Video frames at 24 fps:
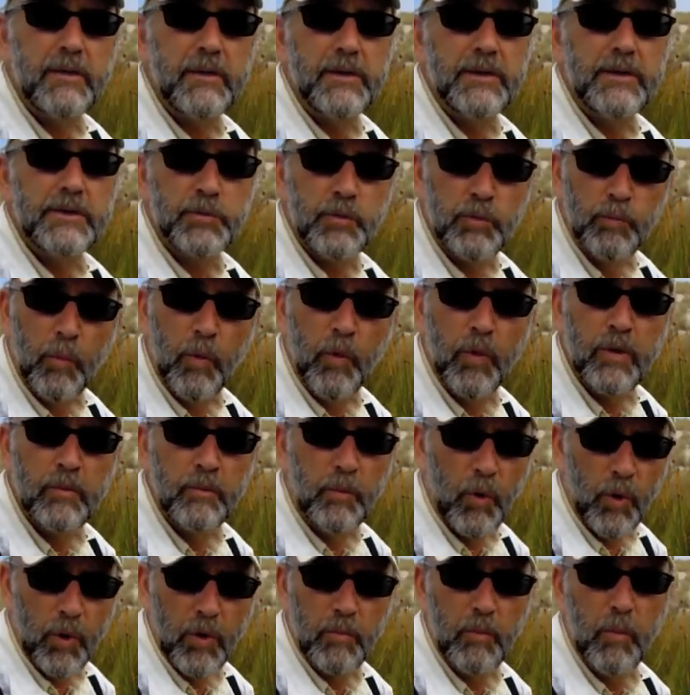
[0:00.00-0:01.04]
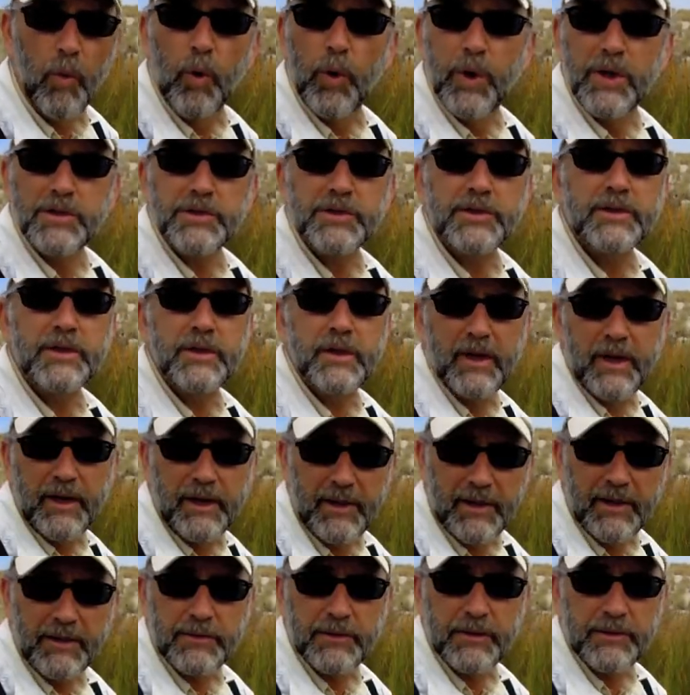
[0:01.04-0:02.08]
these more moist
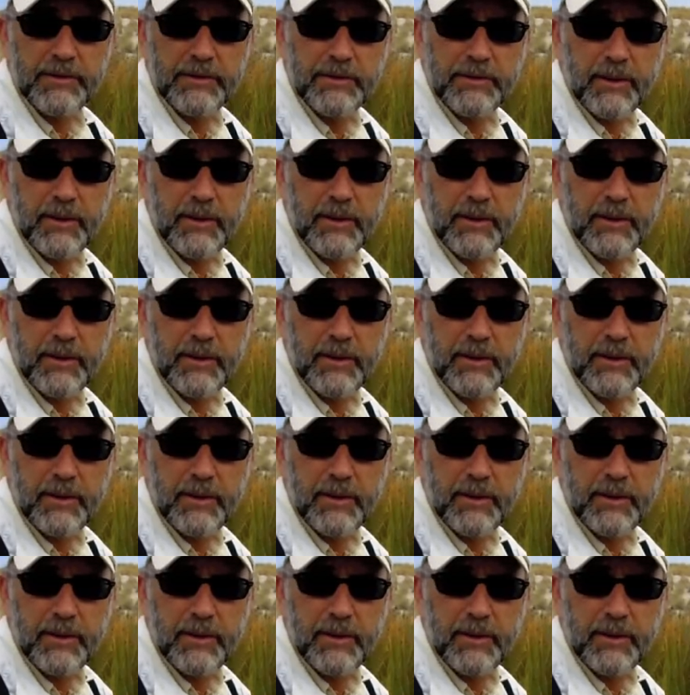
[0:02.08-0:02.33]
conditions.